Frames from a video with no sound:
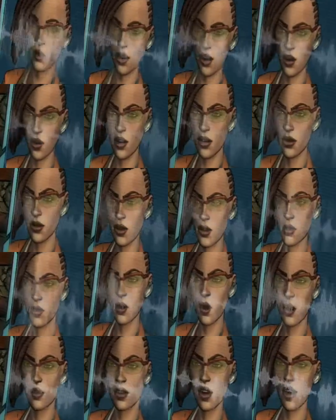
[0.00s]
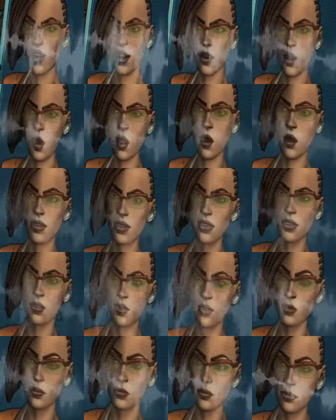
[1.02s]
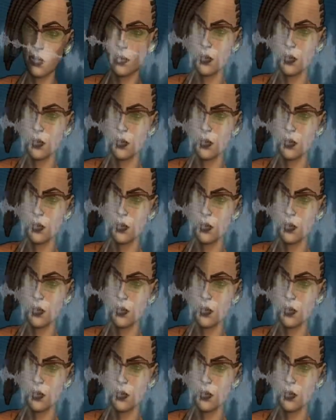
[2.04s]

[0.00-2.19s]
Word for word: what the hell is going on down there?